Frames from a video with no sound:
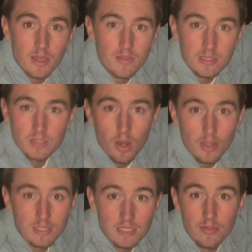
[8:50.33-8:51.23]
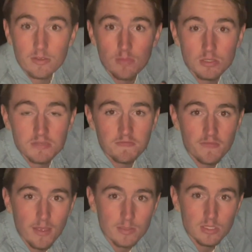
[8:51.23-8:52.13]
these artists and their most
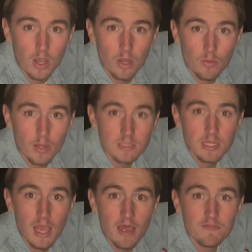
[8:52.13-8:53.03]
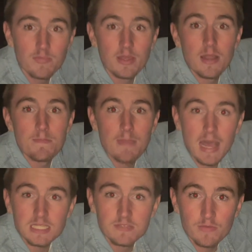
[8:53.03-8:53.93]
famous artworks have been
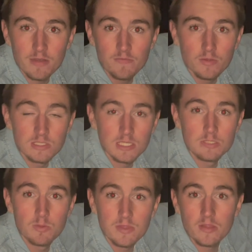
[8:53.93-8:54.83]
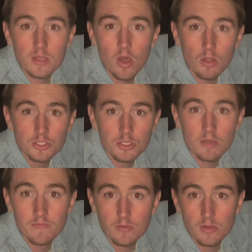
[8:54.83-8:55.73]
massive influences within the culture
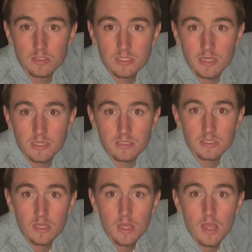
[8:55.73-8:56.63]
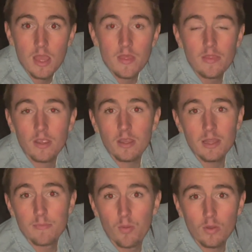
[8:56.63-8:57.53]
of their own cities. Their
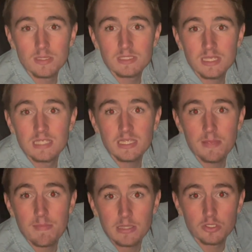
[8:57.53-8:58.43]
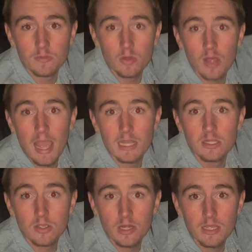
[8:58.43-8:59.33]
importance is immeasurable, and
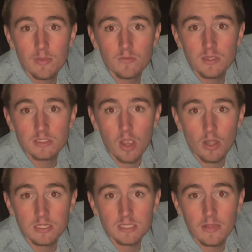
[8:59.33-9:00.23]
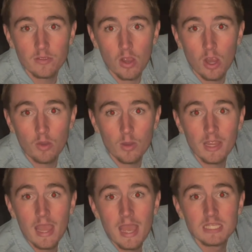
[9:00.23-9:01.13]
learning about these artists and their artwork
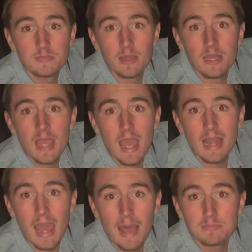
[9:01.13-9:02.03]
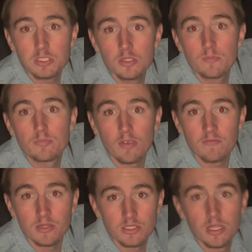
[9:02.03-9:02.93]
has been an absolute
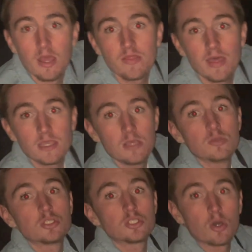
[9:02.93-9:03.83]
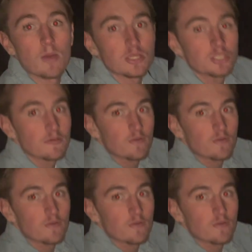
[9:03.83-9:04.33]
privilege. Thank you so much for